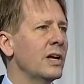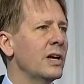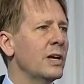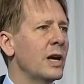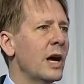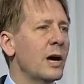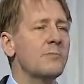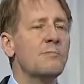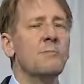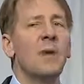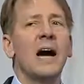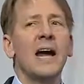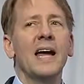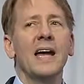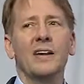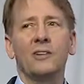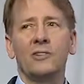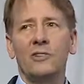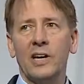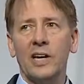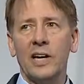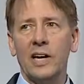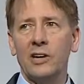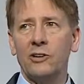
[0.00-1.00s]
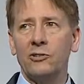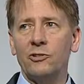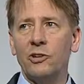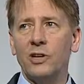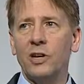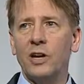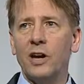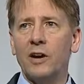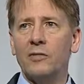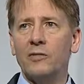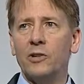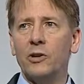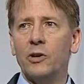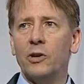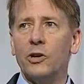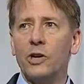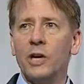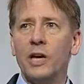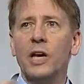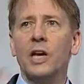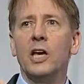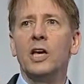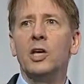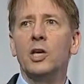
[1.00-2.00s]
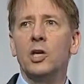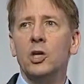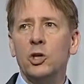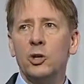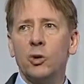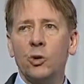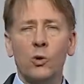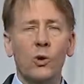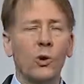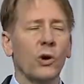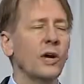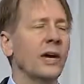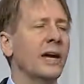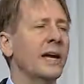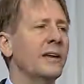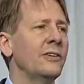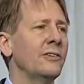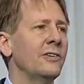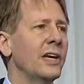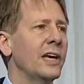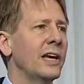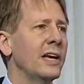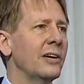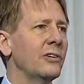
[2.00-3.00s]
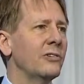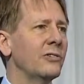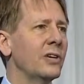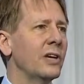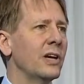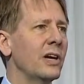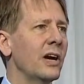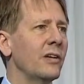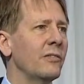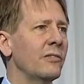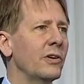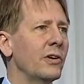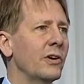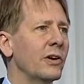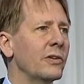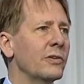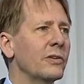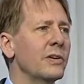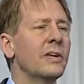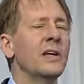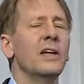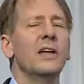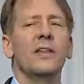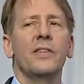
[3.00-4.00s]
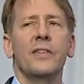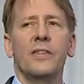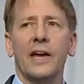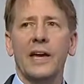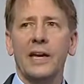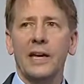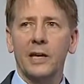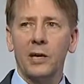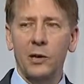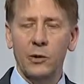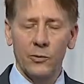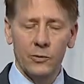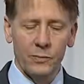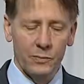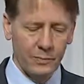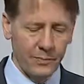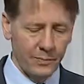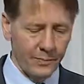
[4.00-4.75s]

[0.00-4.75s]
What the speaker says: Not my education governor, your education governor. Thank you.